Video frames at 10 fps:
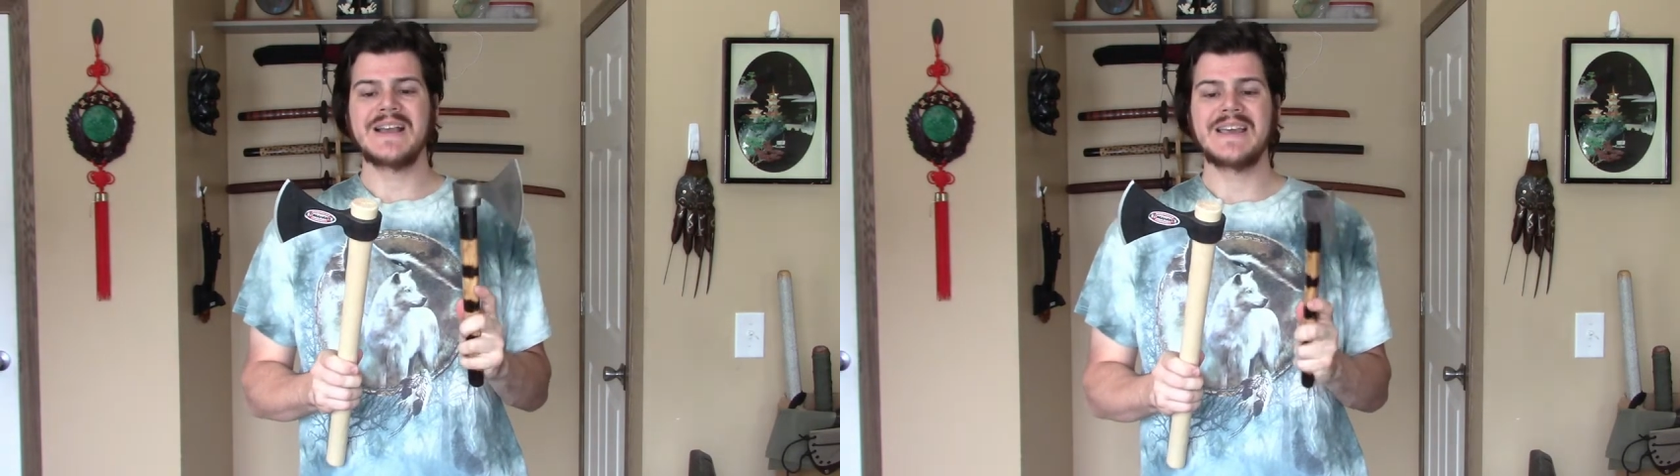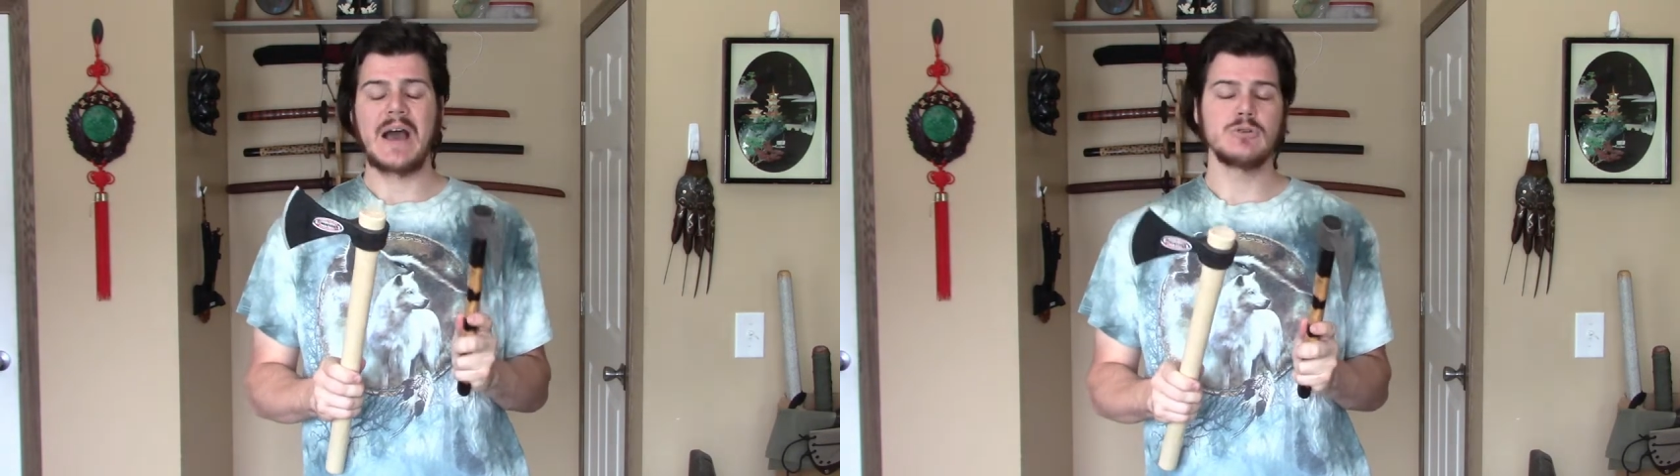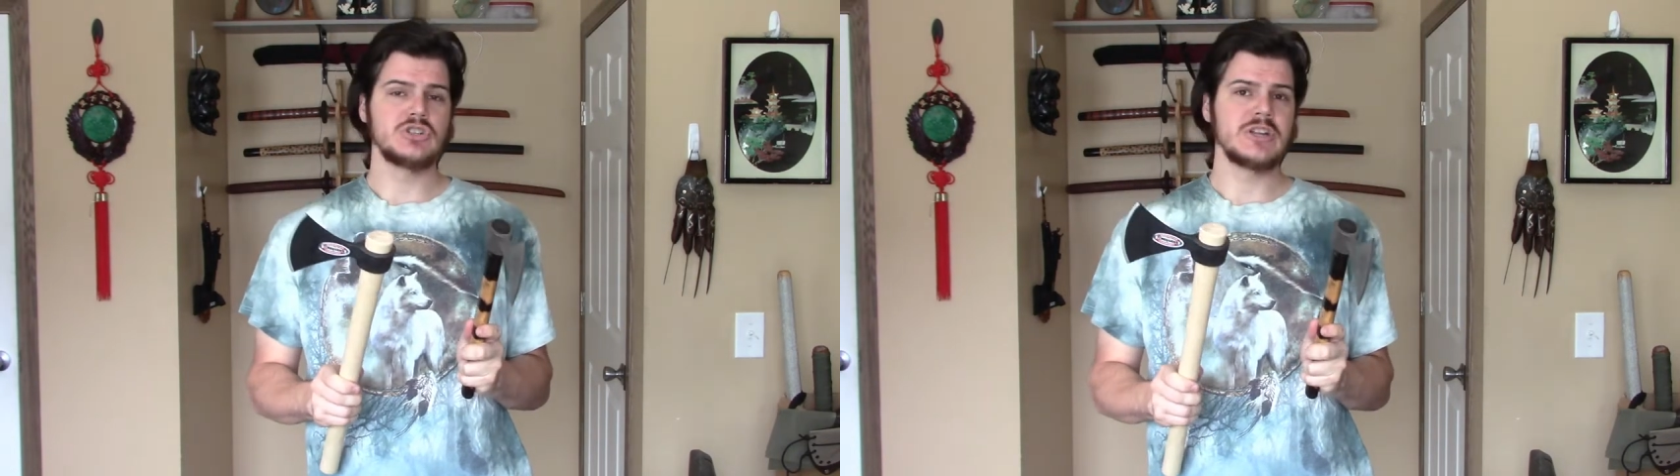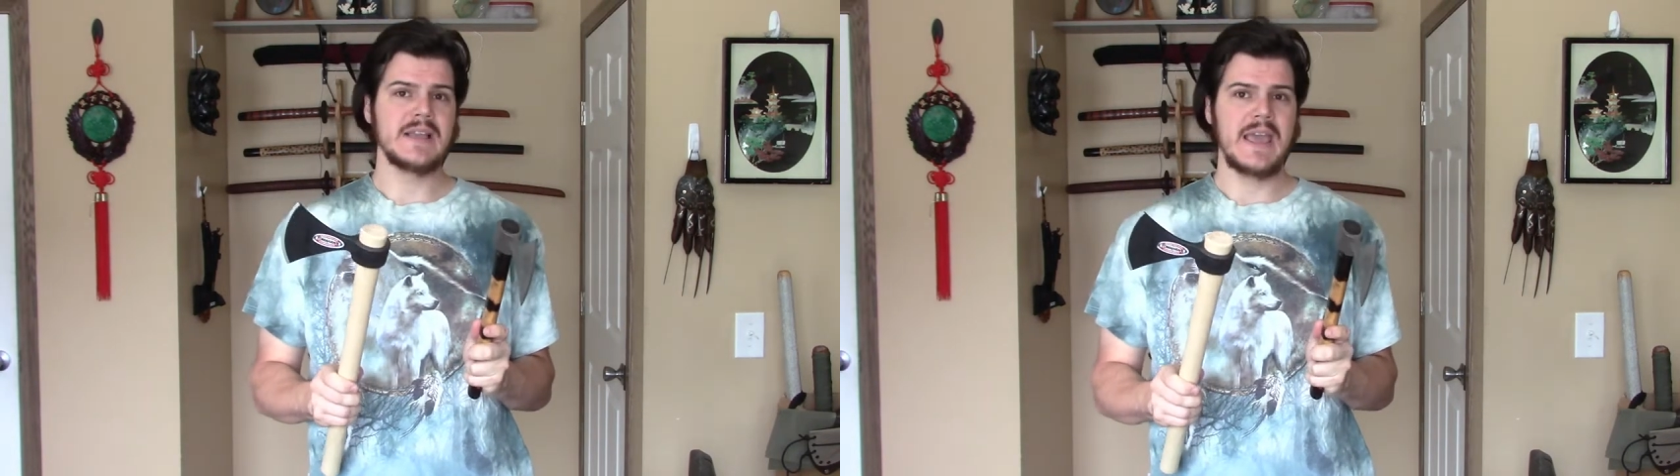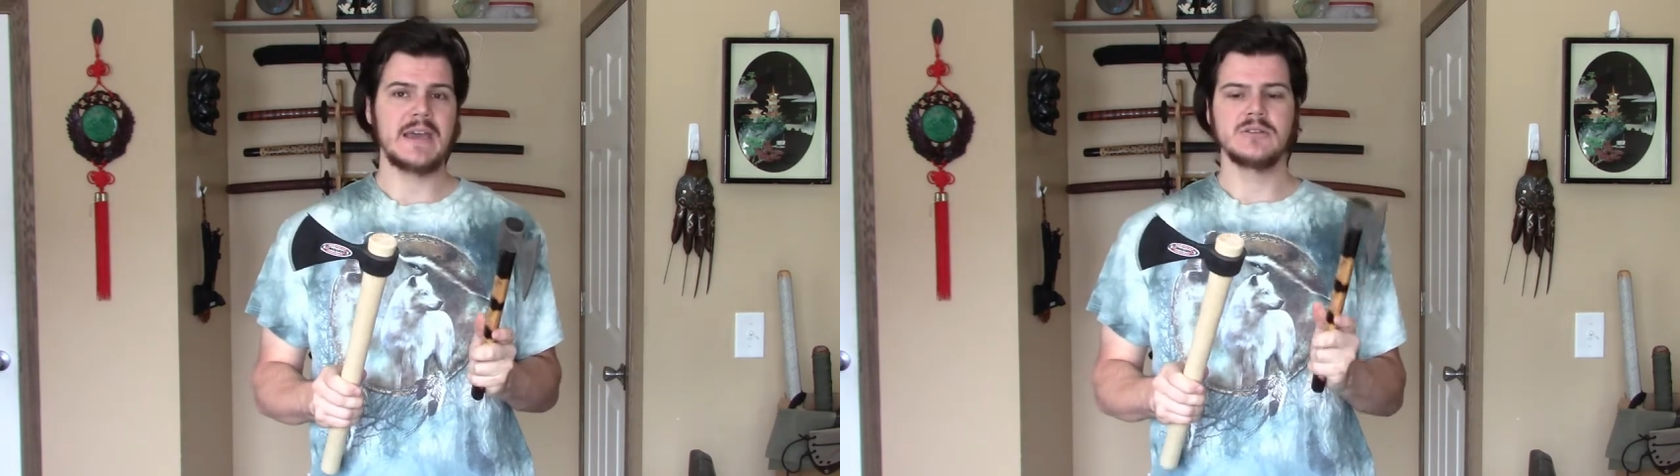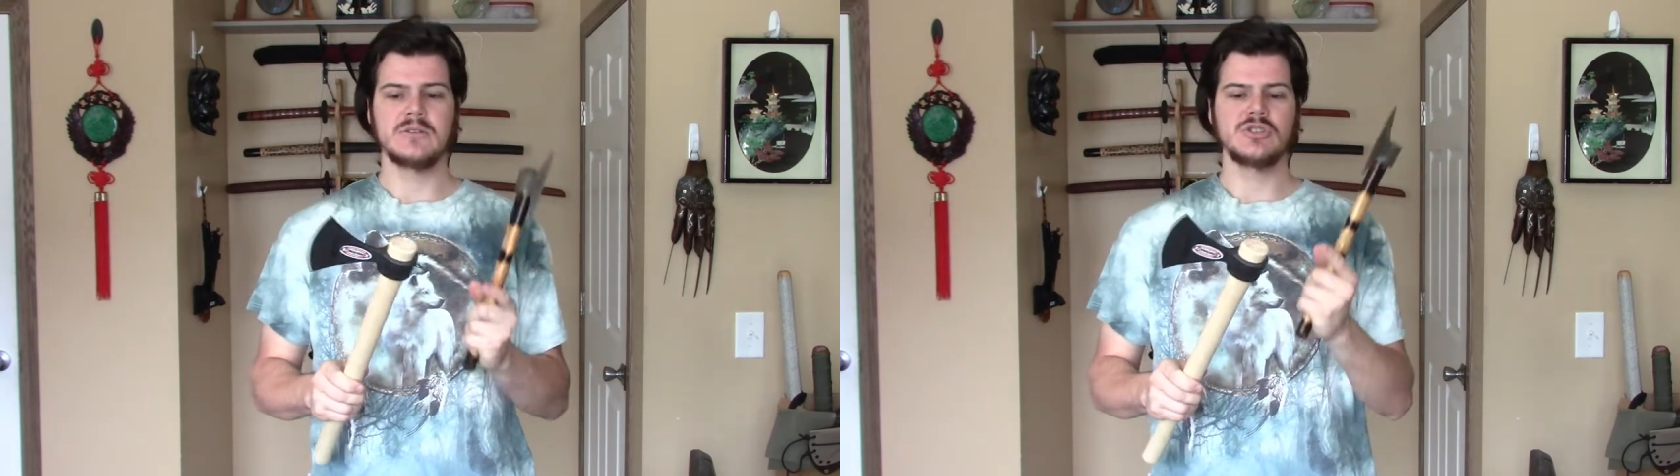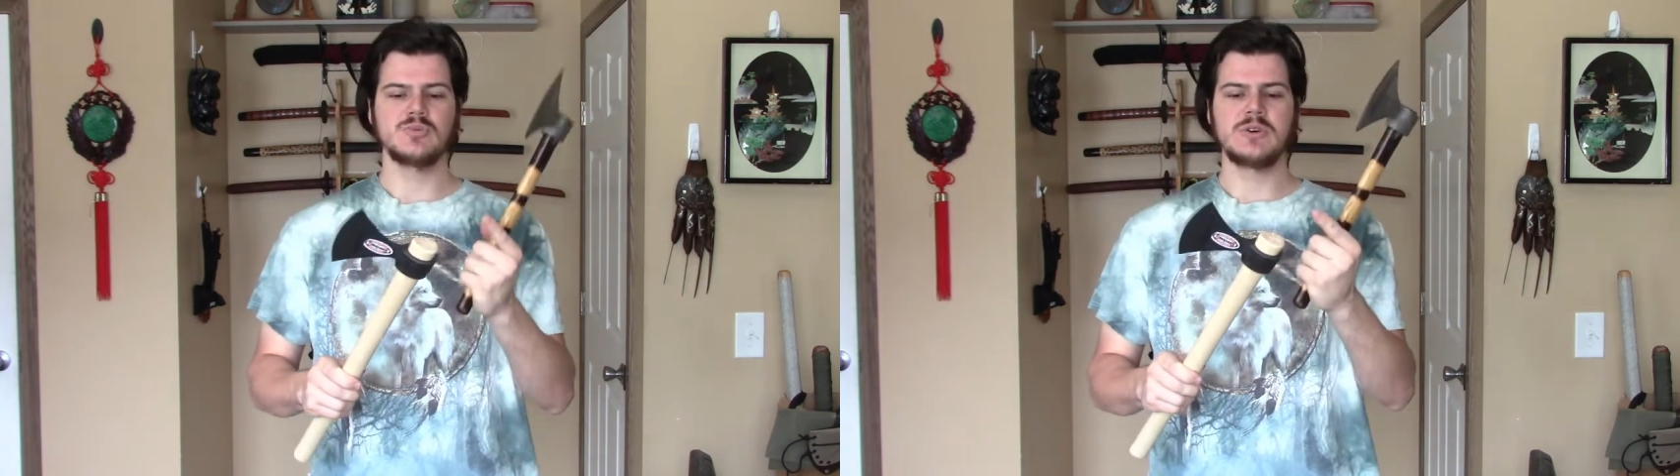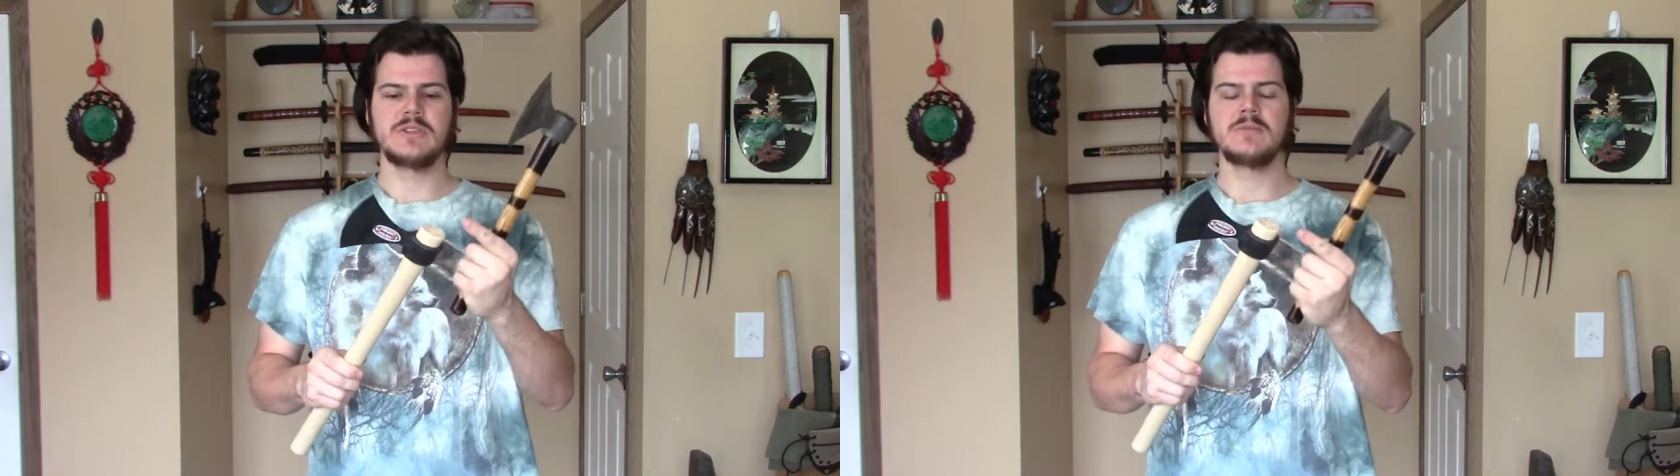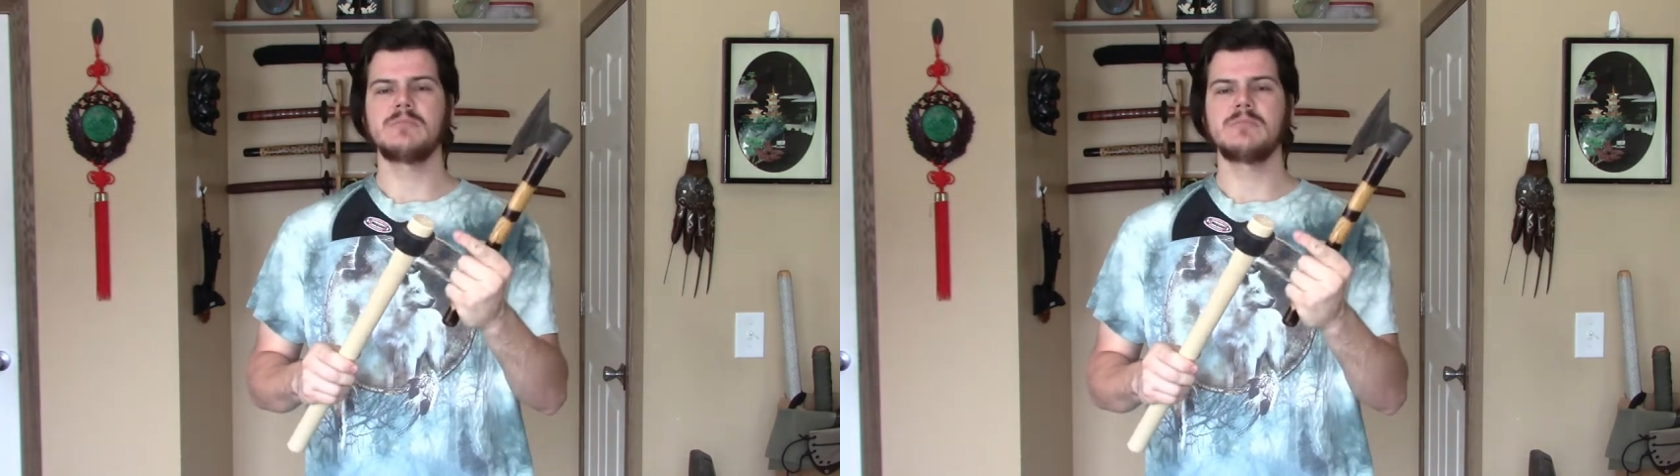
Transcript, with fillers: gouging handles when the